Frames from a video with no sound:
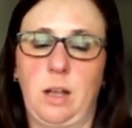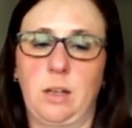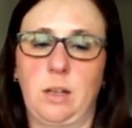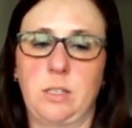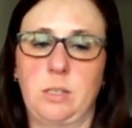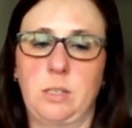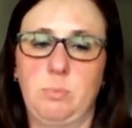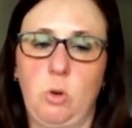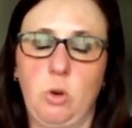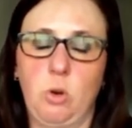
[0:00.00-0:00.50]

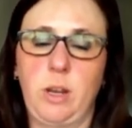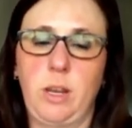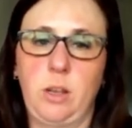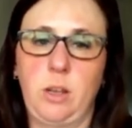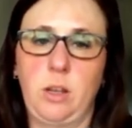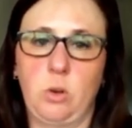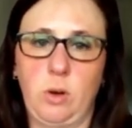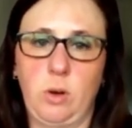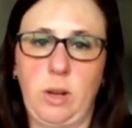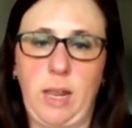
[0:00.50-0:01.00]
smoking,
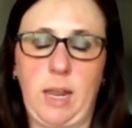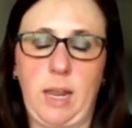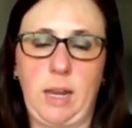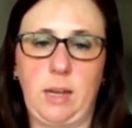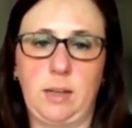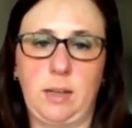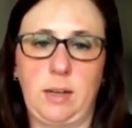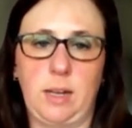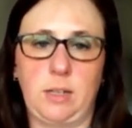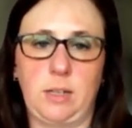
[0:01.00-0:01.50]

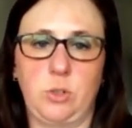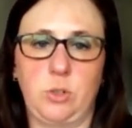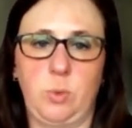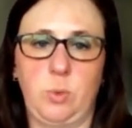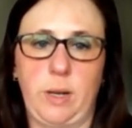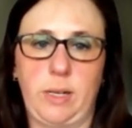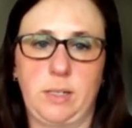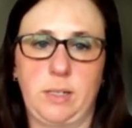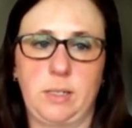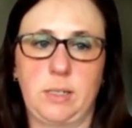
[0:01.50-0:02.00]
cocaine, and
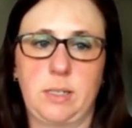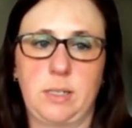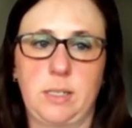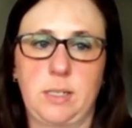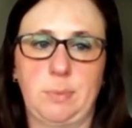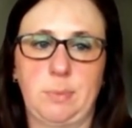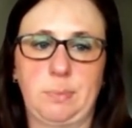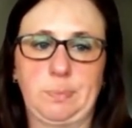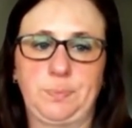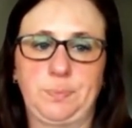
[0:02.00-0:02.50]
twins.